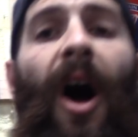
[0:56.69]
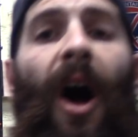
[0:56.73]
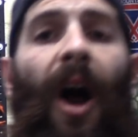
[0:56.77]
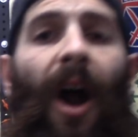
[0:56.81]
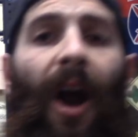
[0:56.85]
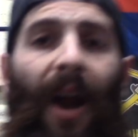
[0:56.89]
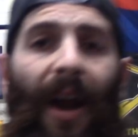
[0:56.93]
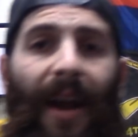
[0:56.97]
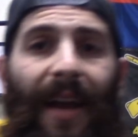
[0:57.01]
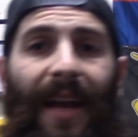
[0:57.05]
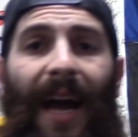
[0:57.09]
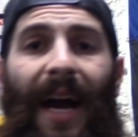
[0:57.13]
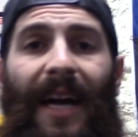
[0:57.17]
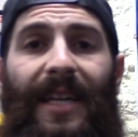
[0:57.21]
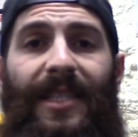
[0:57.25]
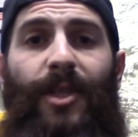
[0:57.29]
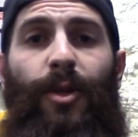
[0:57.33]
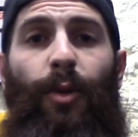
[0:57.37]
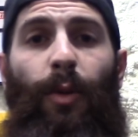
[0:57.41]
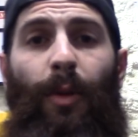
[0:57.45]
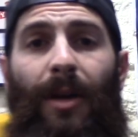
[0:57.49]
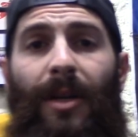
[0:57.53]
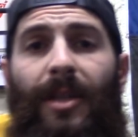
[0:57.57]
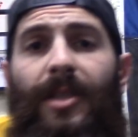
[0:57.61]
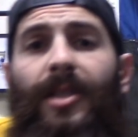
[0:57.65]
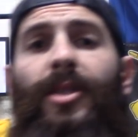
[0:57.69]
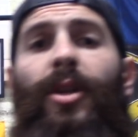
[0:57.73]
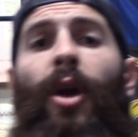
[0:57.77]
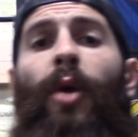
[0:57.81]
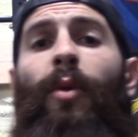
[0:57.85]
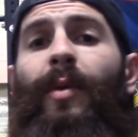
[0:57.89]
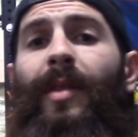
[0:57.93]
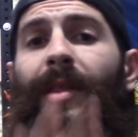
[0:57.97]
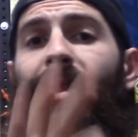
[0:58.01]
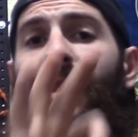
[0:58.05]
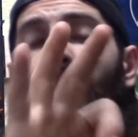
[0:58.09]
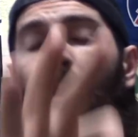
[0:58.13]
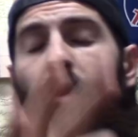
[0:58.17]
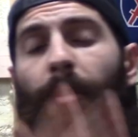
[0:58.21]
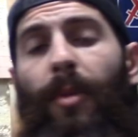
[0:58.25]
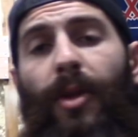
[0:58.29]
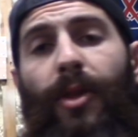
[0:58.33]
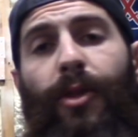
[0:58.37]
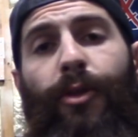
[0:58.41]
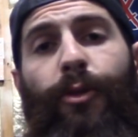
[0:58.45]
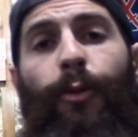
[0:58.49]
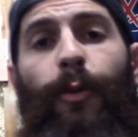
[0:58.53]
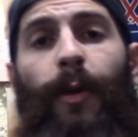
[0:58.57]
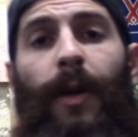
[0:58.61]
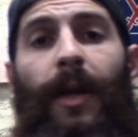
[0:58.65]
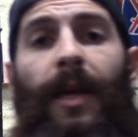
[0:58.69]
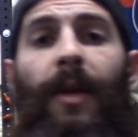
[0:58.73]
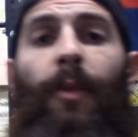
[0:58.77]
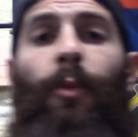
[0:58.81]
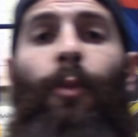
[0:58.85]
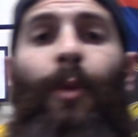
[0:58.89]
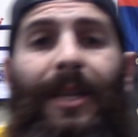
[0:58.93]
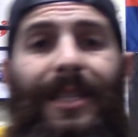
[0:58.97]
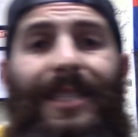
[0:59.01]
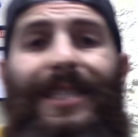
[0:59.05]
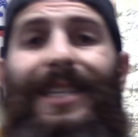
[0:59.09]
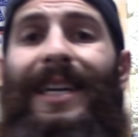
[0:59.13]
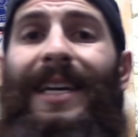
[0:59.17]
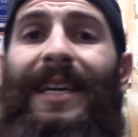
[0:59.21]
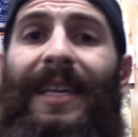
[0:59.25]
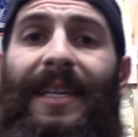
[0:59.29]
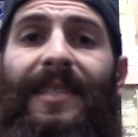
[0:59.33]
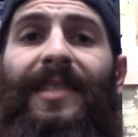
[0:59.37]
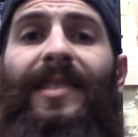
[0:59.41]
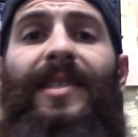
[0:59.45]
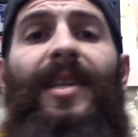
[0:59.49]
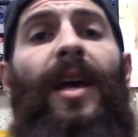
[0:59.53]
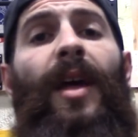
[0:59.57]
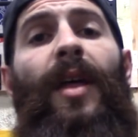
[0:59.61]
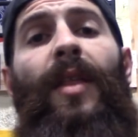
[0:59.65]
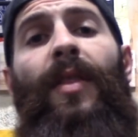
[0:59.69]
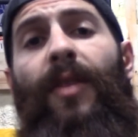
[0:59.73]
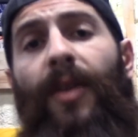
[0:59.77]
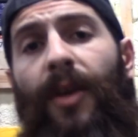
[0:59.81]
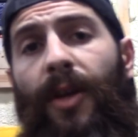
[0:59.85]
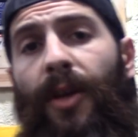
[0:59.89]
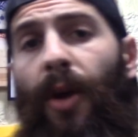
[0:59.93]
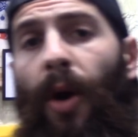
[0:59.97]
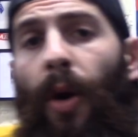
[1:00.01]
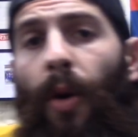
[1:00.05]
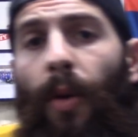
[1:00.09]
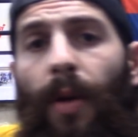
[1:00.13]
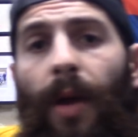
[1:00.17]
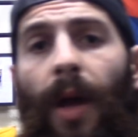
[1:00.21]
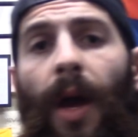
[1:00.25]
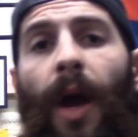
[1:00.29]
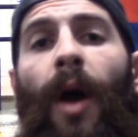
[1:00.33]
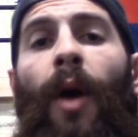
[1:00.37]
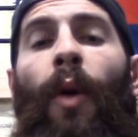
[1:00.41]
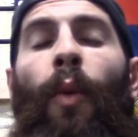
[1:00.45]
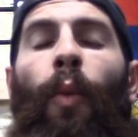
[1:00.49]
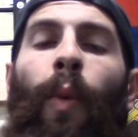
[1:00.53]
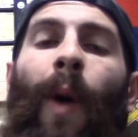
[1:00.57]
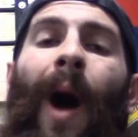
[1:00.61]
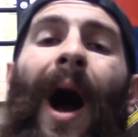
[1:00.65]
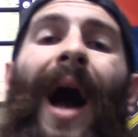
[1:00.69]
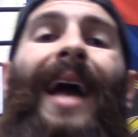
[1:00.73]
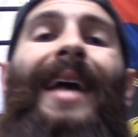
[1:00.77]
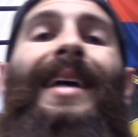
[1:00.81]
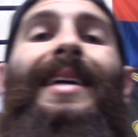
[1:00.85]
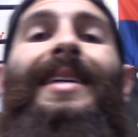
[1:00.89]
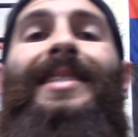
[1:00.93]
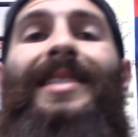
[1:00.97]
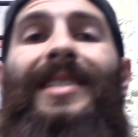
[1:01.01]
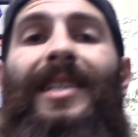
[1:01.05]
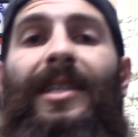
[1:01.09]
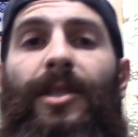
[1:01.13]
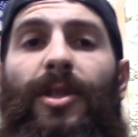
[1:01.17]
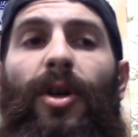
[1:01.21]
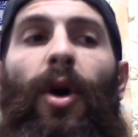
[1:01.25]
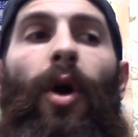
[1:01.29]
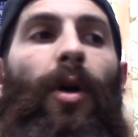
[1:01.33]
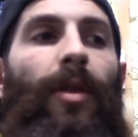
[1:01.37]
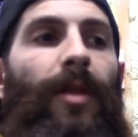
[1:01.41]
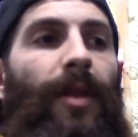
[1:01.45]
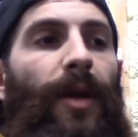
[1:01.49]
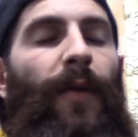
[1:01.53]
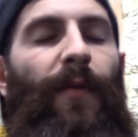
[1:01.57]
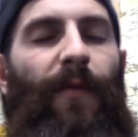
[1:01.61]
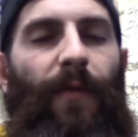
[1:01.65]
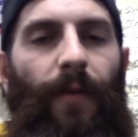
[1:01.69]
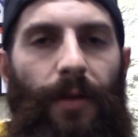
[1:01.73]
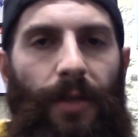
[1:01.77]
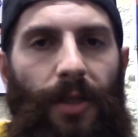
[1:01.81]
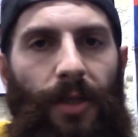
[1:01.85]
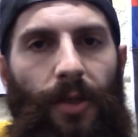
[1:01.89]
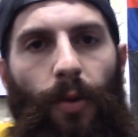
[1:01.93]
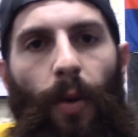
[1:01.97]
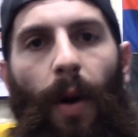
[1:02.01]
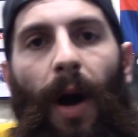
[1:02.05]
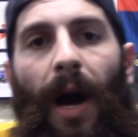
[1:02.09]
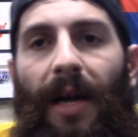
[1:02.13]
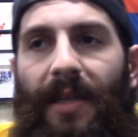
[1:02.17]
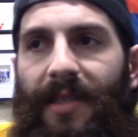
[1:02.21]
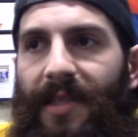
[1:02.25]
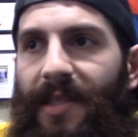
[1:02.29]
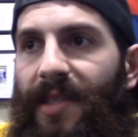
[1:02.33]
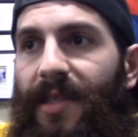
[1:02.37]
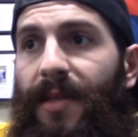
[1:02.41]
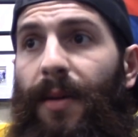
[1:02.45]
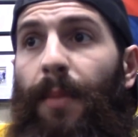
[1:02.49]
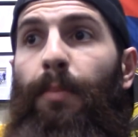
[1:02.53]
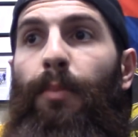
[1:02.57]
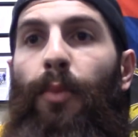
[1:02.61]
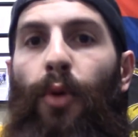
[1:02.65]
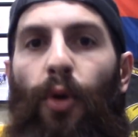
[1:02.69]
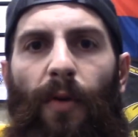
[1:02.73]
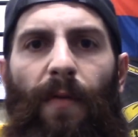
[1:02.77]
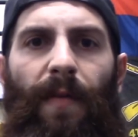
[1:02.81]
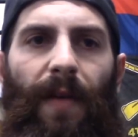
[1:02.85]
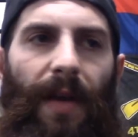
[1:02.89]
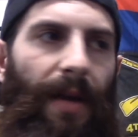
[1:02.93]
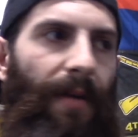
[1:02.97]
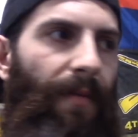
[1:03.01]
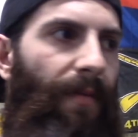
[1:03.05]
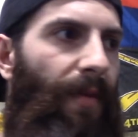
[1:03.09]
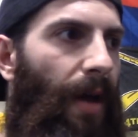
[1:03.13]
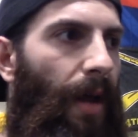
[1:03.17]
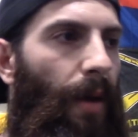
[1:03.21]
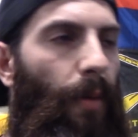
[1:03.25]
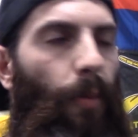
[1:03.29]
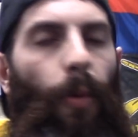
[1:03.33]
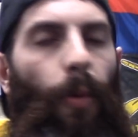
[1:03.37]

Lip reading: Alright guys, so we're going to start with number 3, which is the yoke. Why is this on there for squats? It's a moving event.